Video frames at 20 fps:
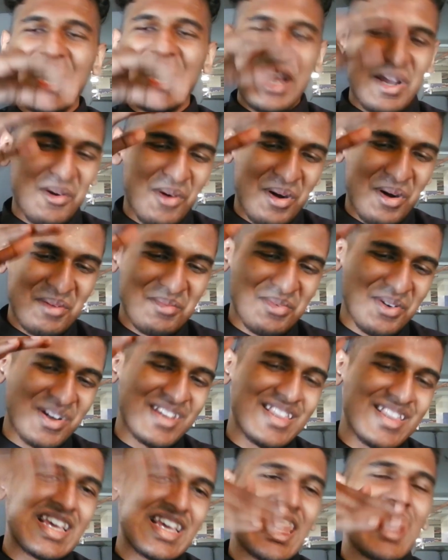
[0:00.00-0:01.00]
At one
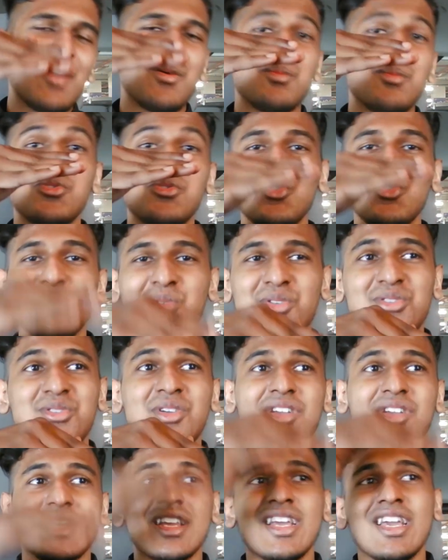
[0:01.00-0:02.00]
point, they gave him super
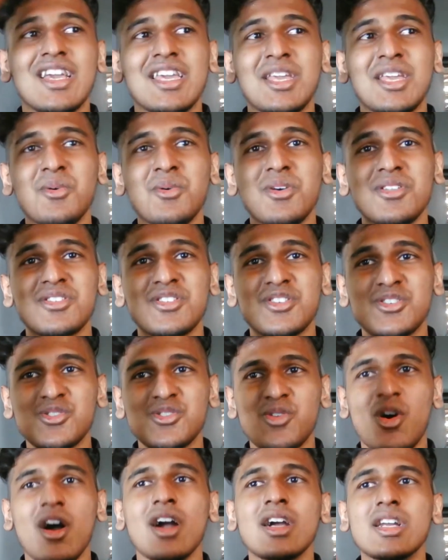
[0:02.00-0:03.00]
strength. He was
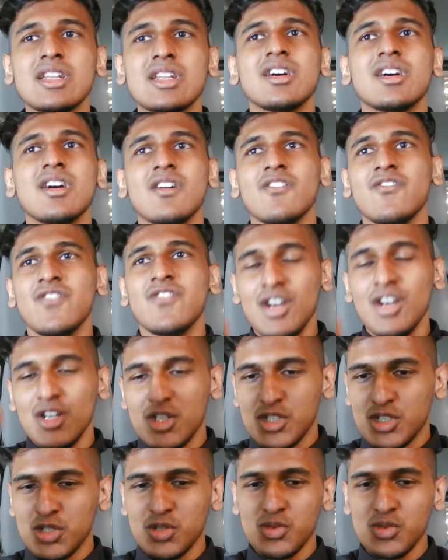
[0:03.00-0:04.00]
strong enough
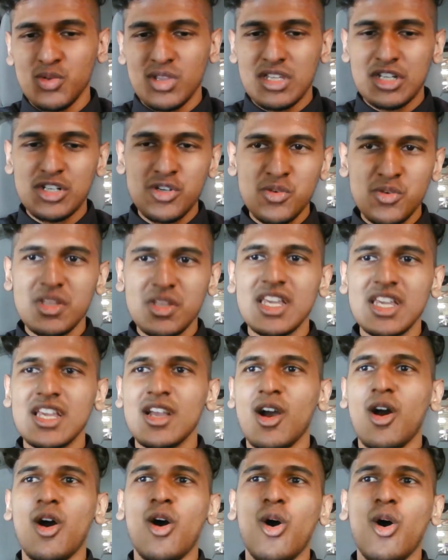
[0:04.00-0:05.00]
to literally
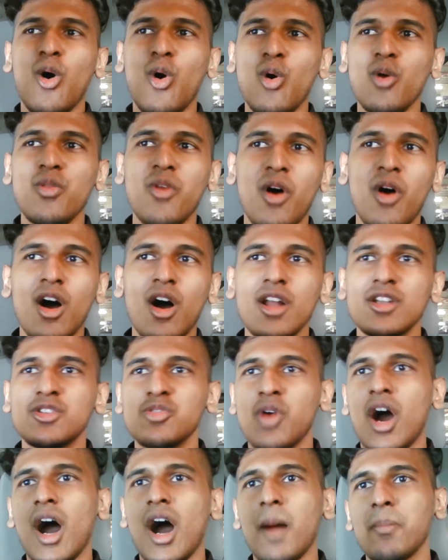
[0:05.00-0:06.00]
hold on
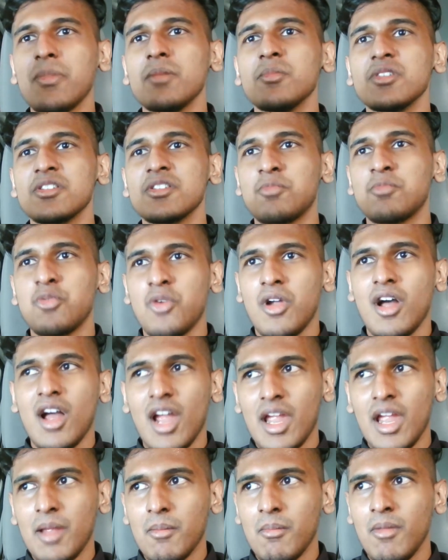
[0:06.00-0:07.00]
to Optimus
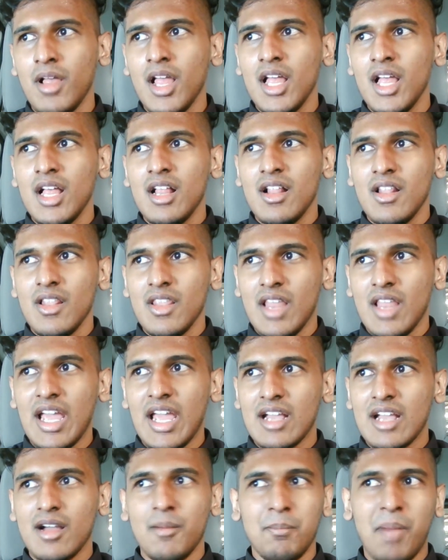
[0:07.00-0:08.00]
Prime,
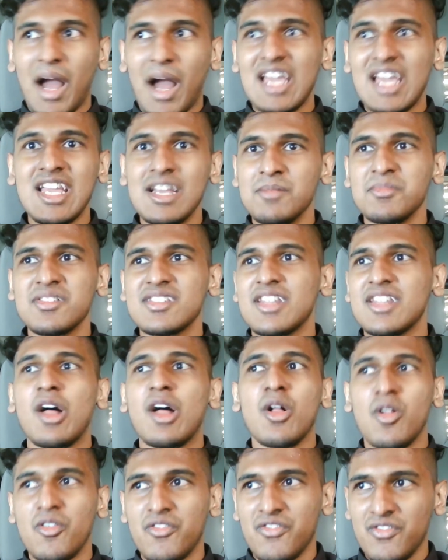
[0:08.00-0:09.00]
like by
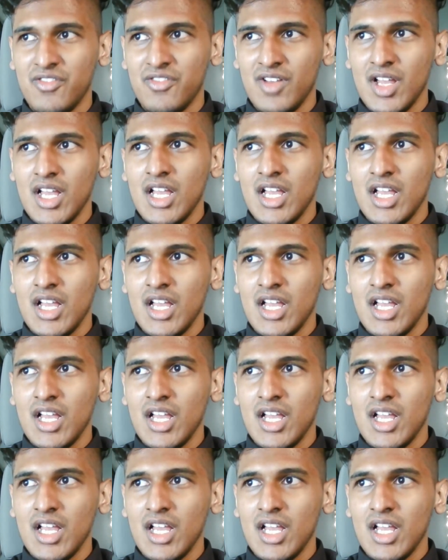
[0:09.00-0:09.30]
himself.